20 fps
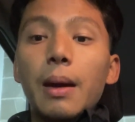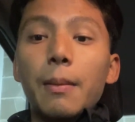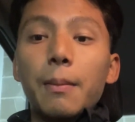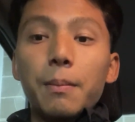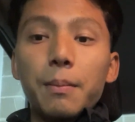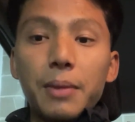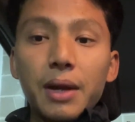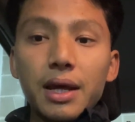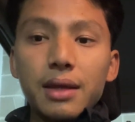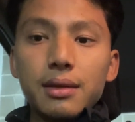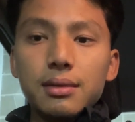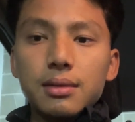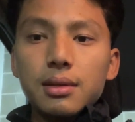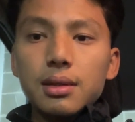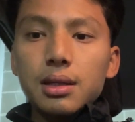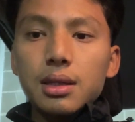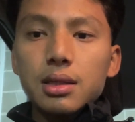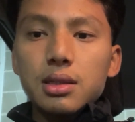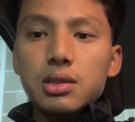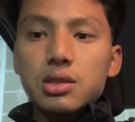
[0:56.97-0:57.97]
Breadth
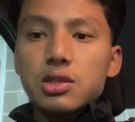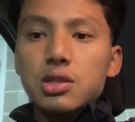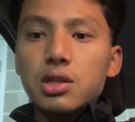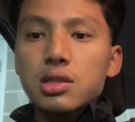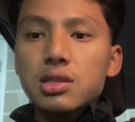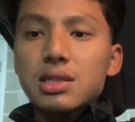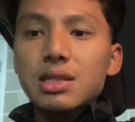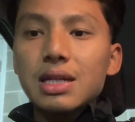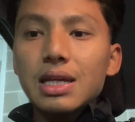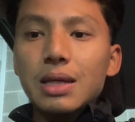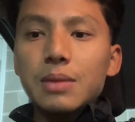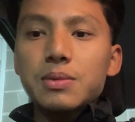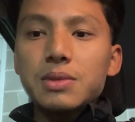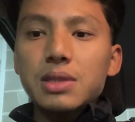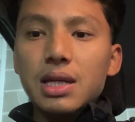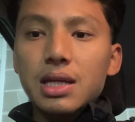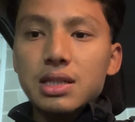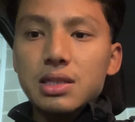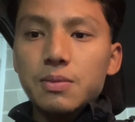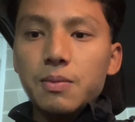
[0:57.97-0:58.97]
just
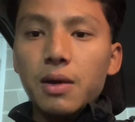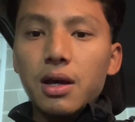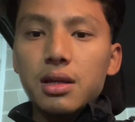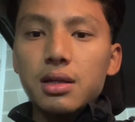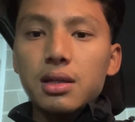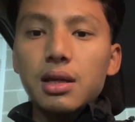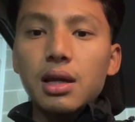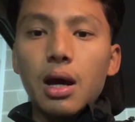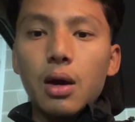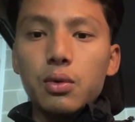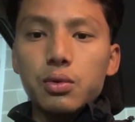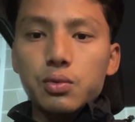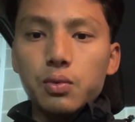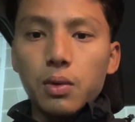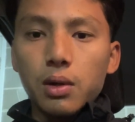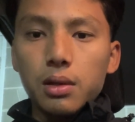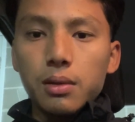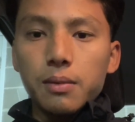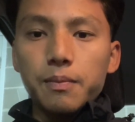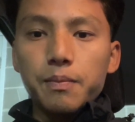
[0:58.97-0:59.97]
keeps expanding
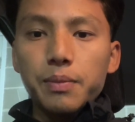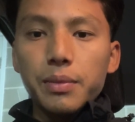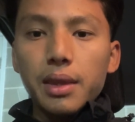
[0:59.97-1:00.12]
outward.